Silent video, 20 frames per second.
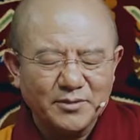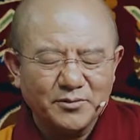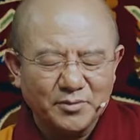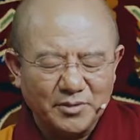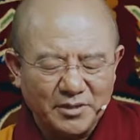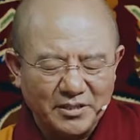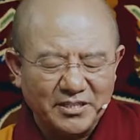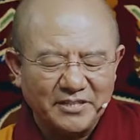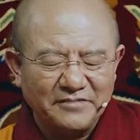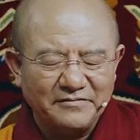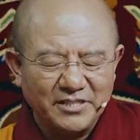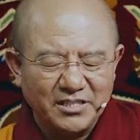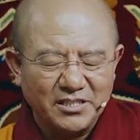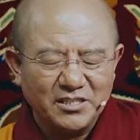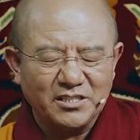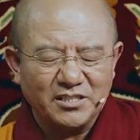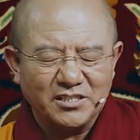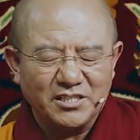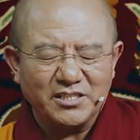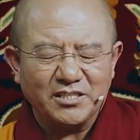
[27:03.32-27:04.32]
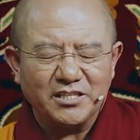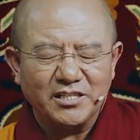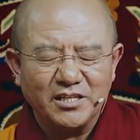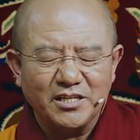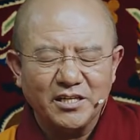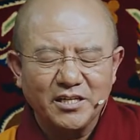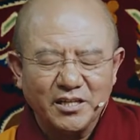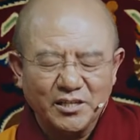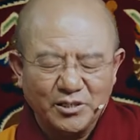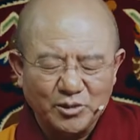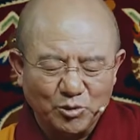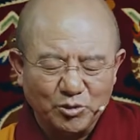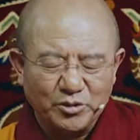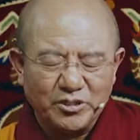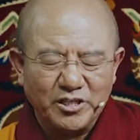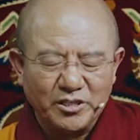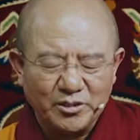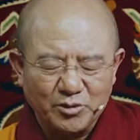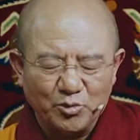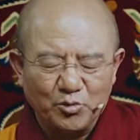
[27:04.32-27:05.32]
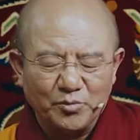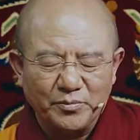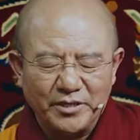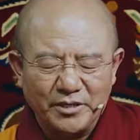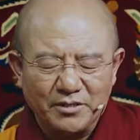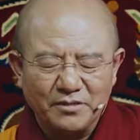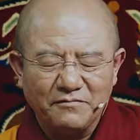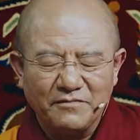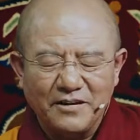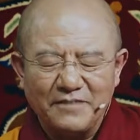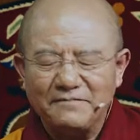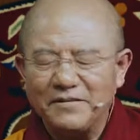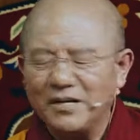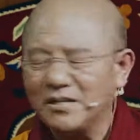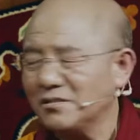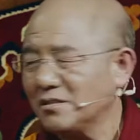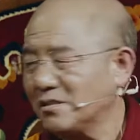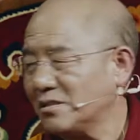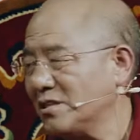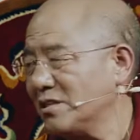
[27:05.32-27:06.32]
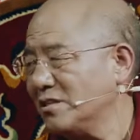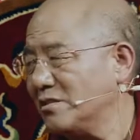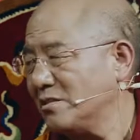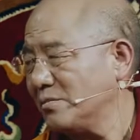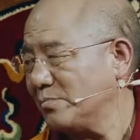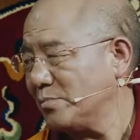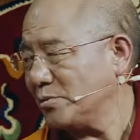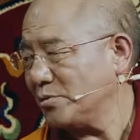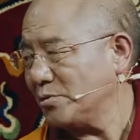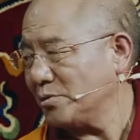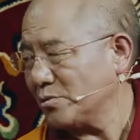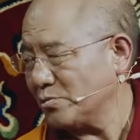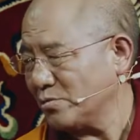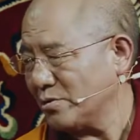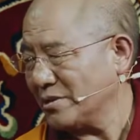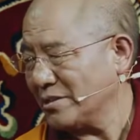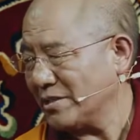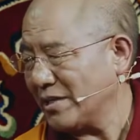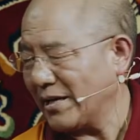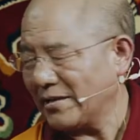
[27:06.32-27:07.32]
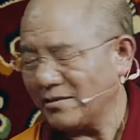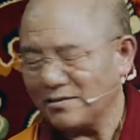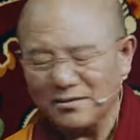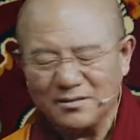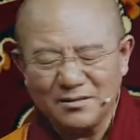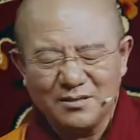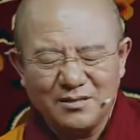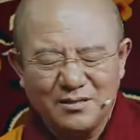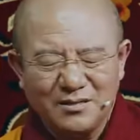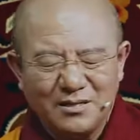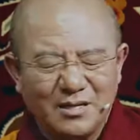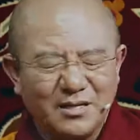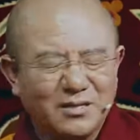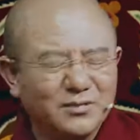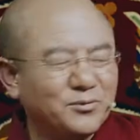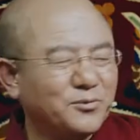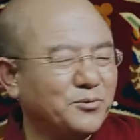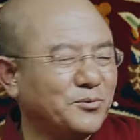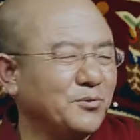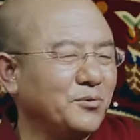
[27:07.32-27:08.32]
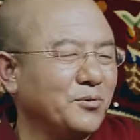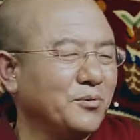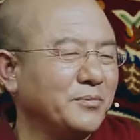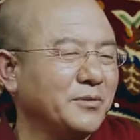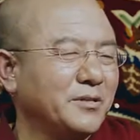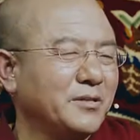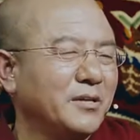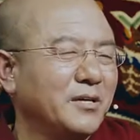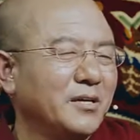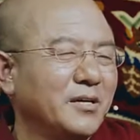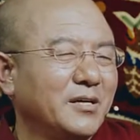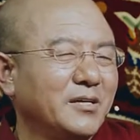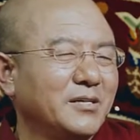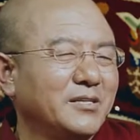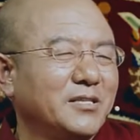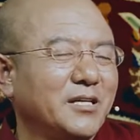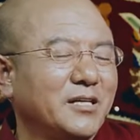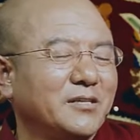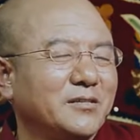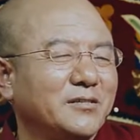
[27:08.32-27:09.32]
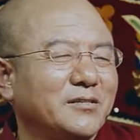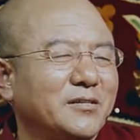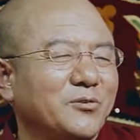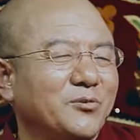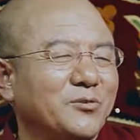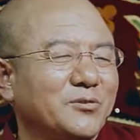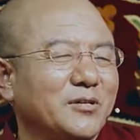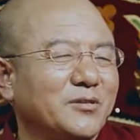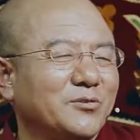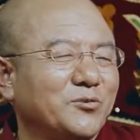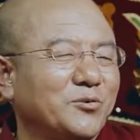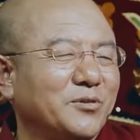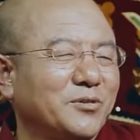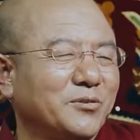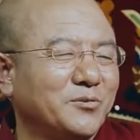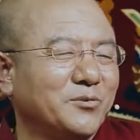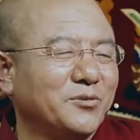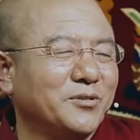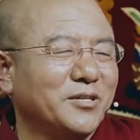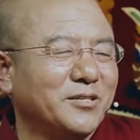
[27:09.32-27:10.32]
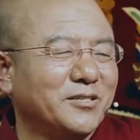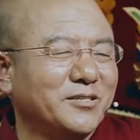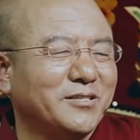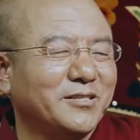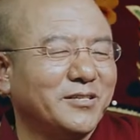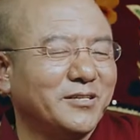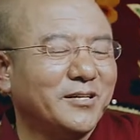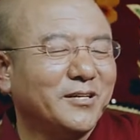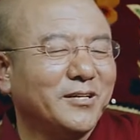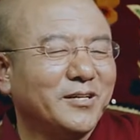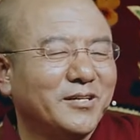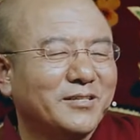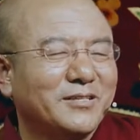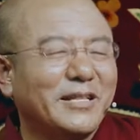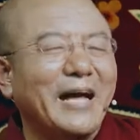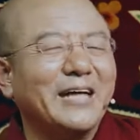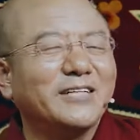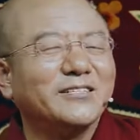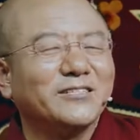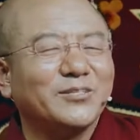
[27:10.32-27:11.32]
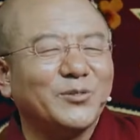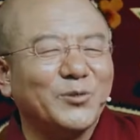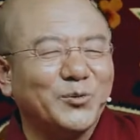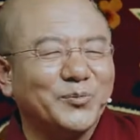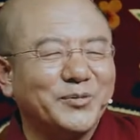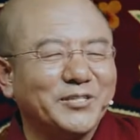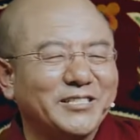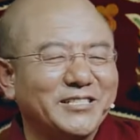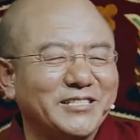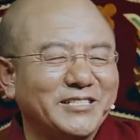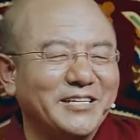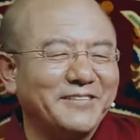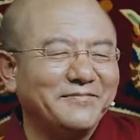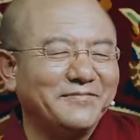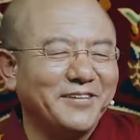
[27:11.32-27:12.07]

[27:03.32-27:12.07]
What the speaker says: and foolish people who cling to the appearances as existing the way they appear and who have forsaken individual analysis.